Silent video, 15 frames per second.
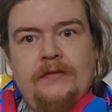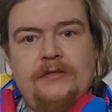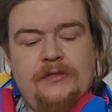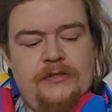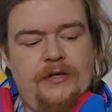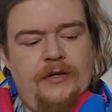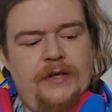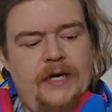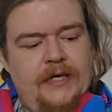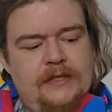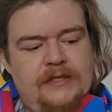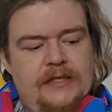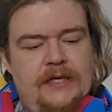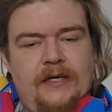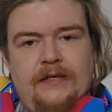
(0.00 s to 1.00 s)
So
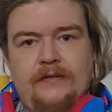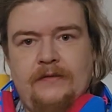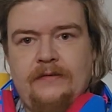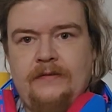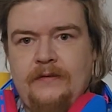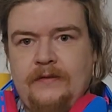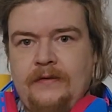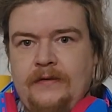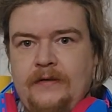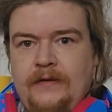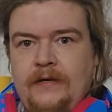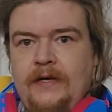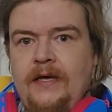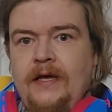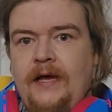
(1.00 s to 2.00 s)
that's a
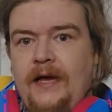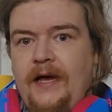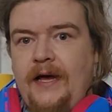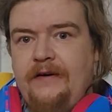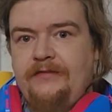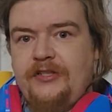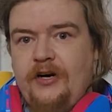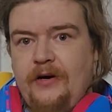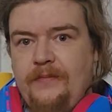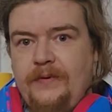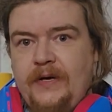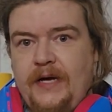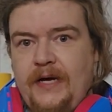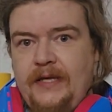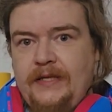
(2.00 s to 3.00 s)
F sharp
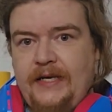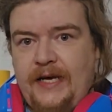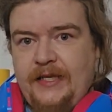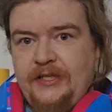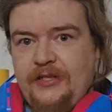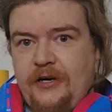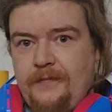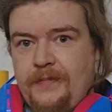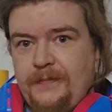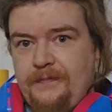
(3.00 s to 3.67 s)
and an A sharp